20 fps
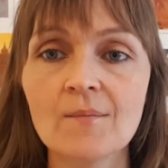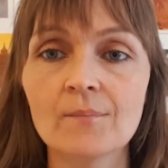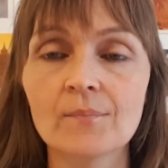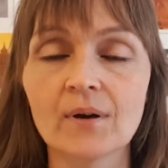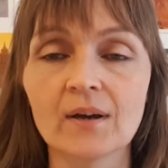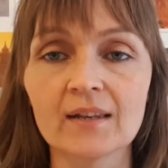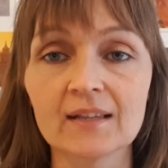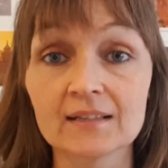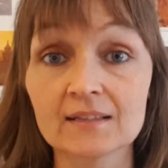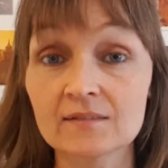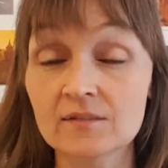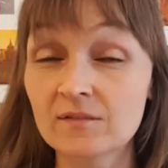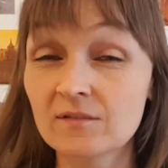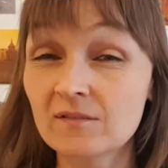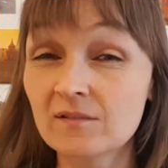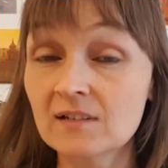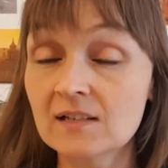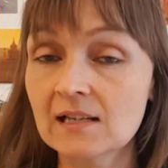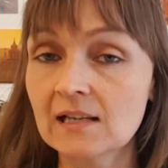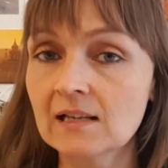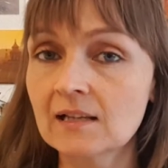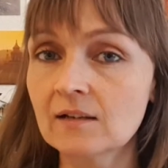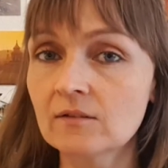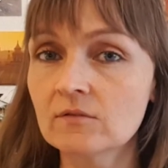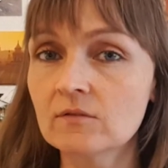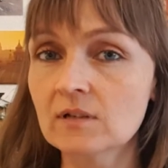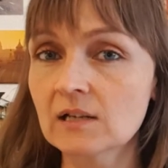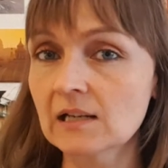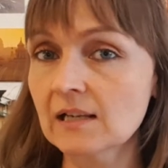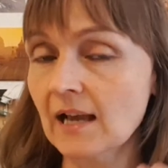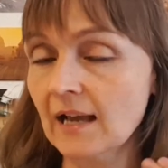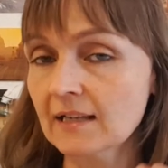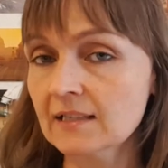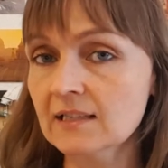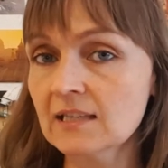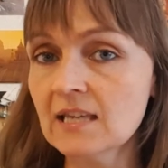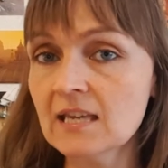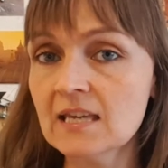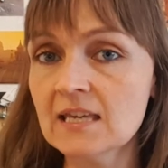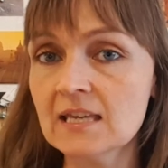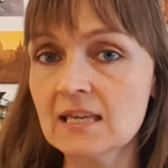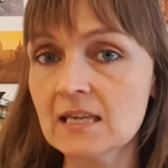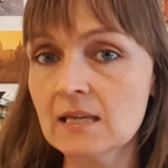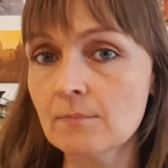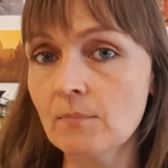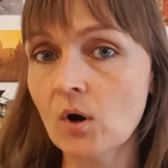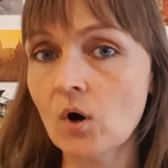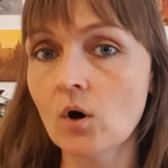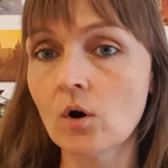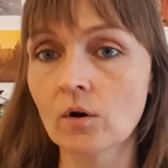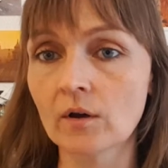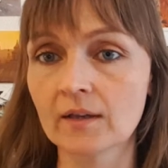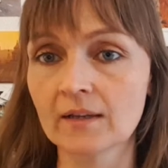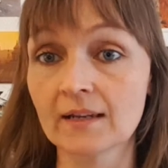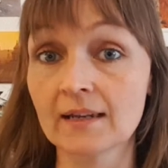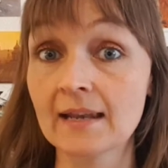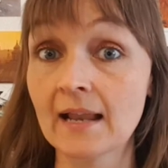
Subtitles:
But it's really, really a key point.